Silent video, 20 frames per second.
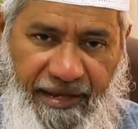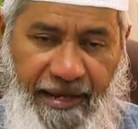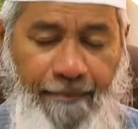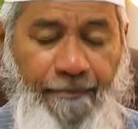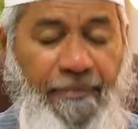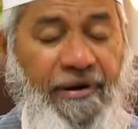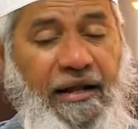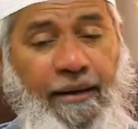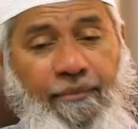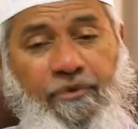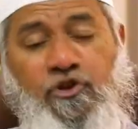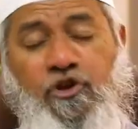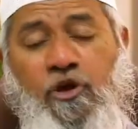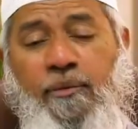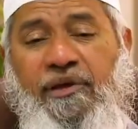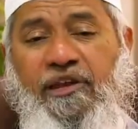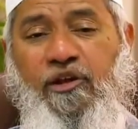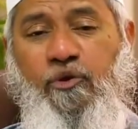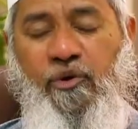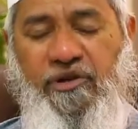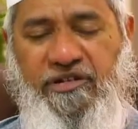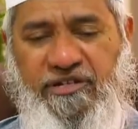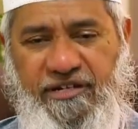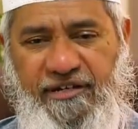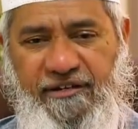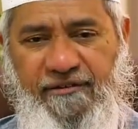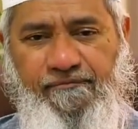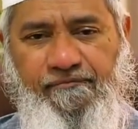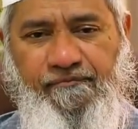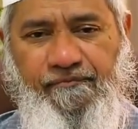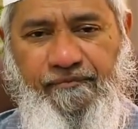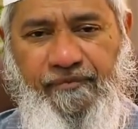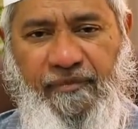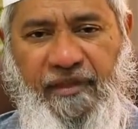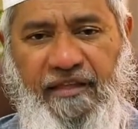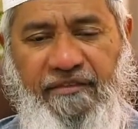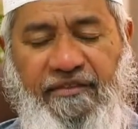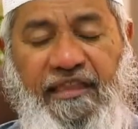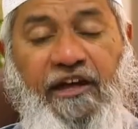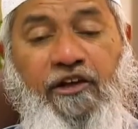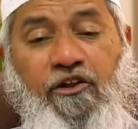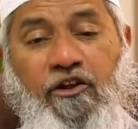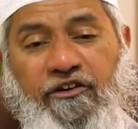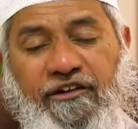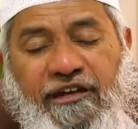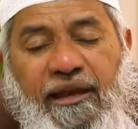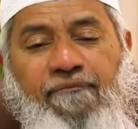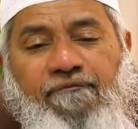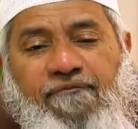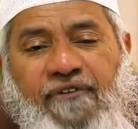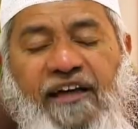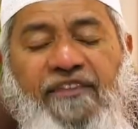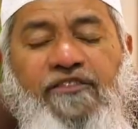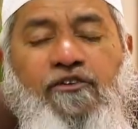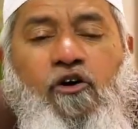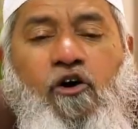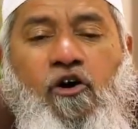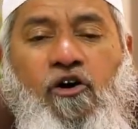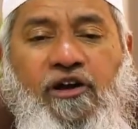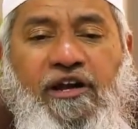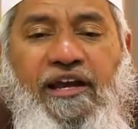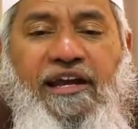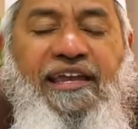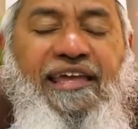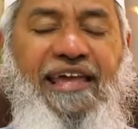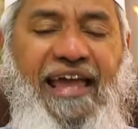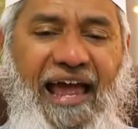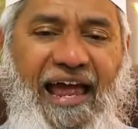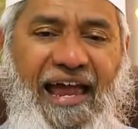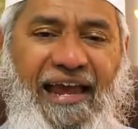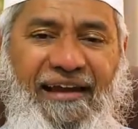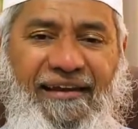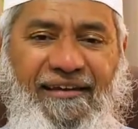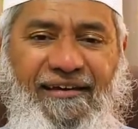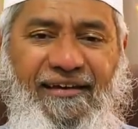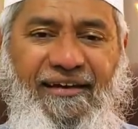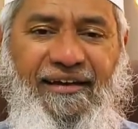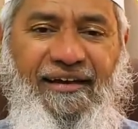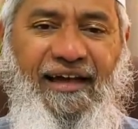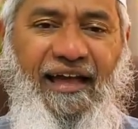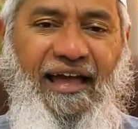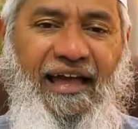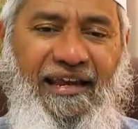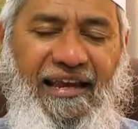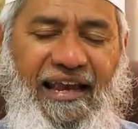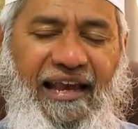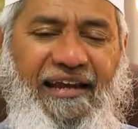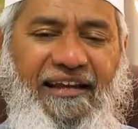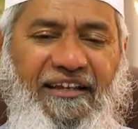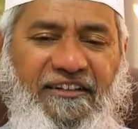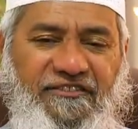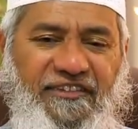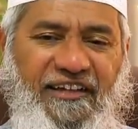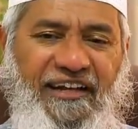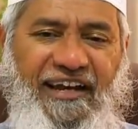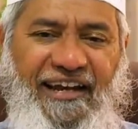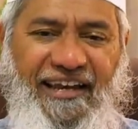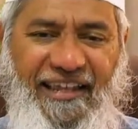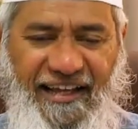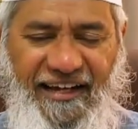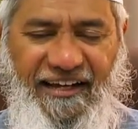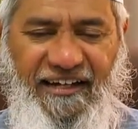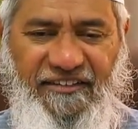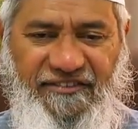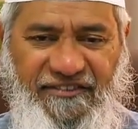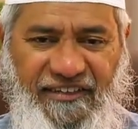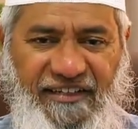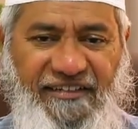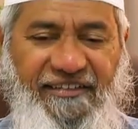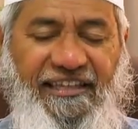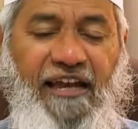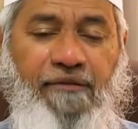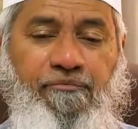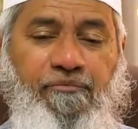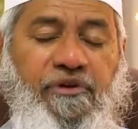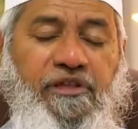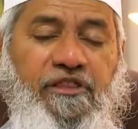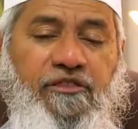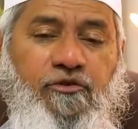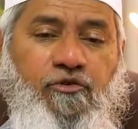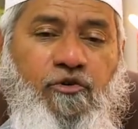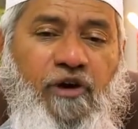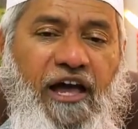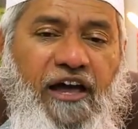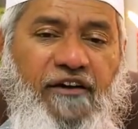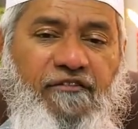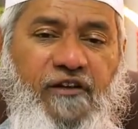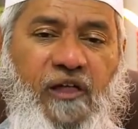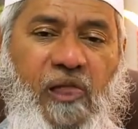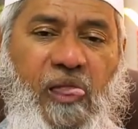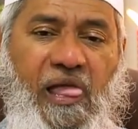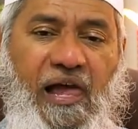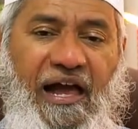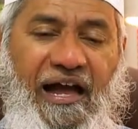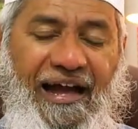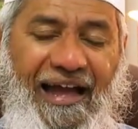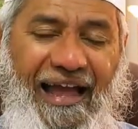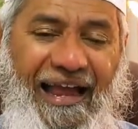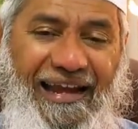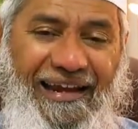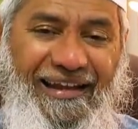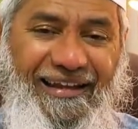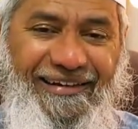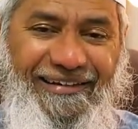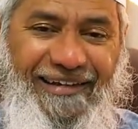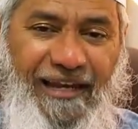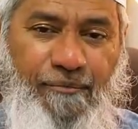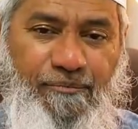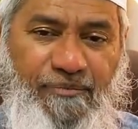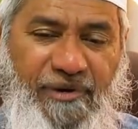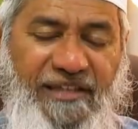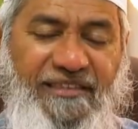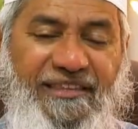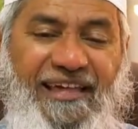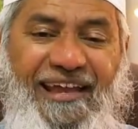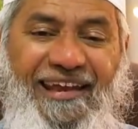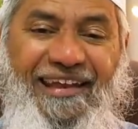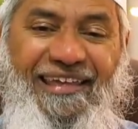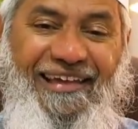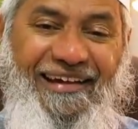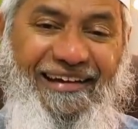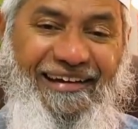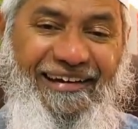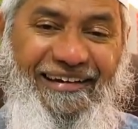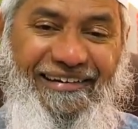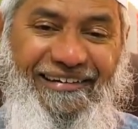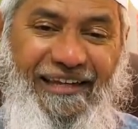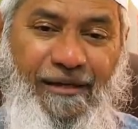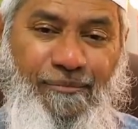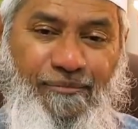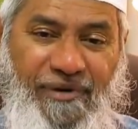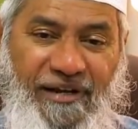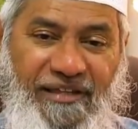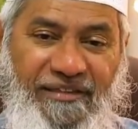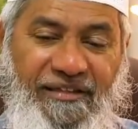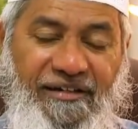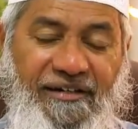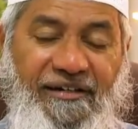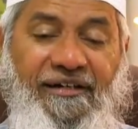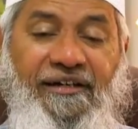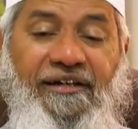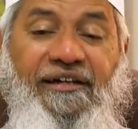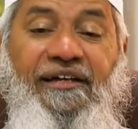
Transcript: But coming to your main question, that your stepfather already had an elder son and a younger son. That means you have an elder stepbrother and a younger stepbrother.